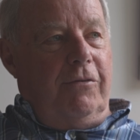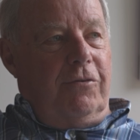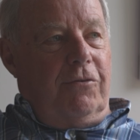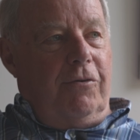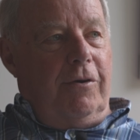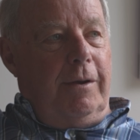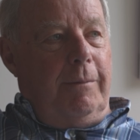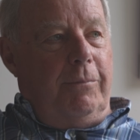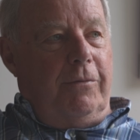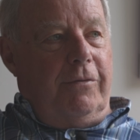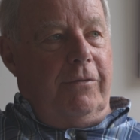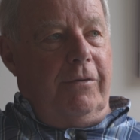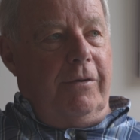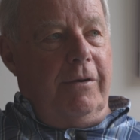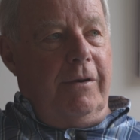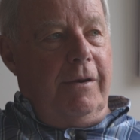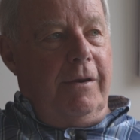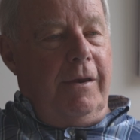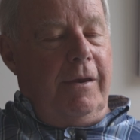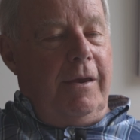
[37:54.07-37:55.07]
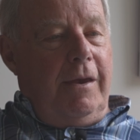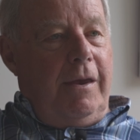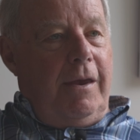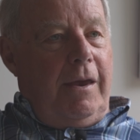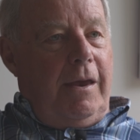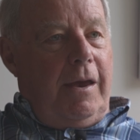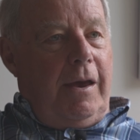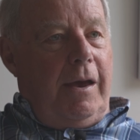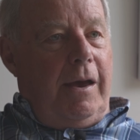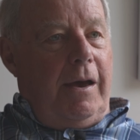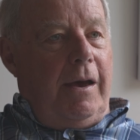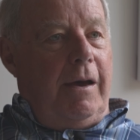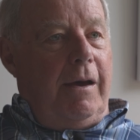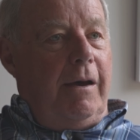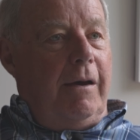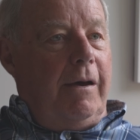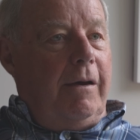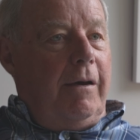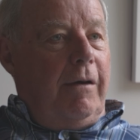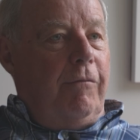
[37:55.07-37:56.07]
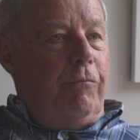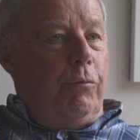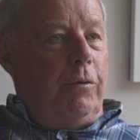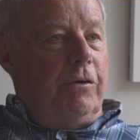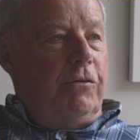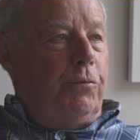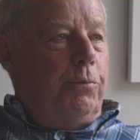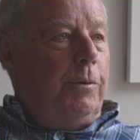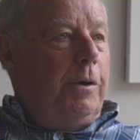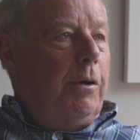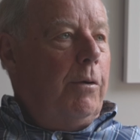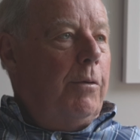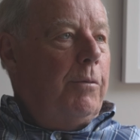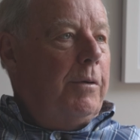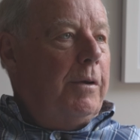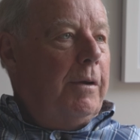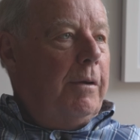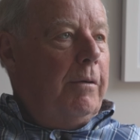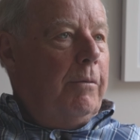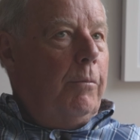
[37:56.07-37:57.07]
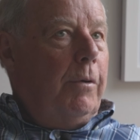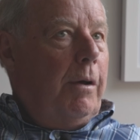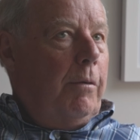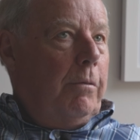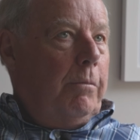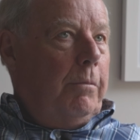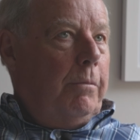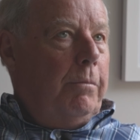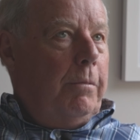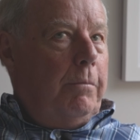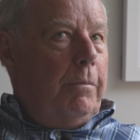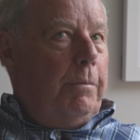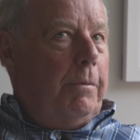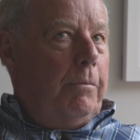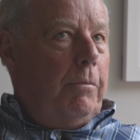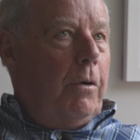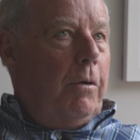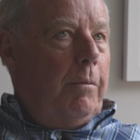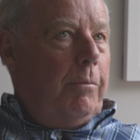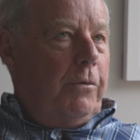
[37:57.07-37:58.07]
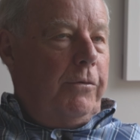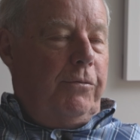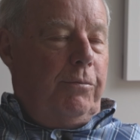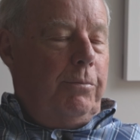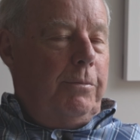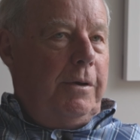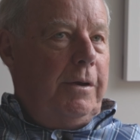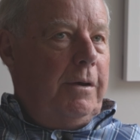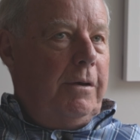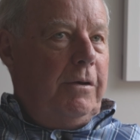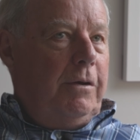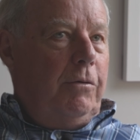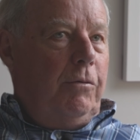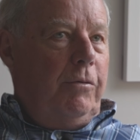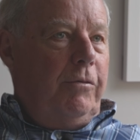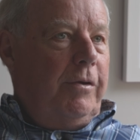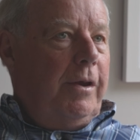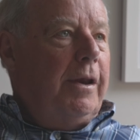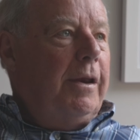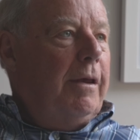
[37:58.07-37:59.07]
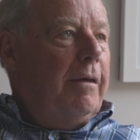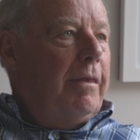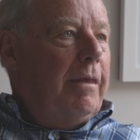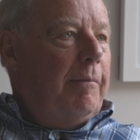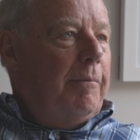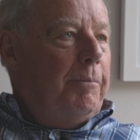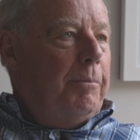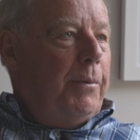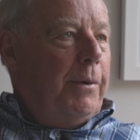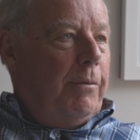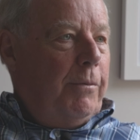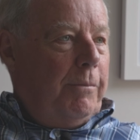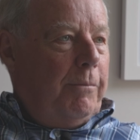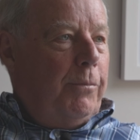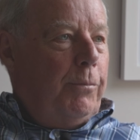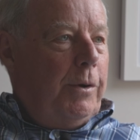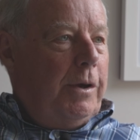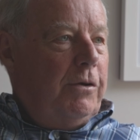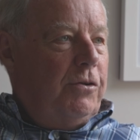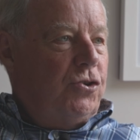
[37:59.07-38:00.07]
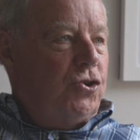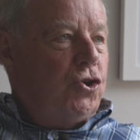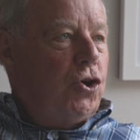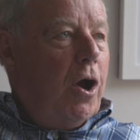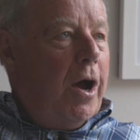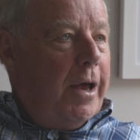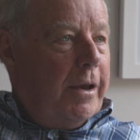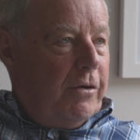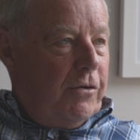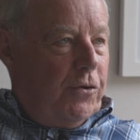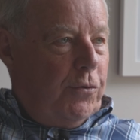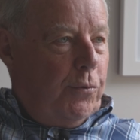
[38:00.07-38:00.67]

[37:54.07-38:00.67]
scripts uh, of which we only, well, we almost didn't use any of them, but we shot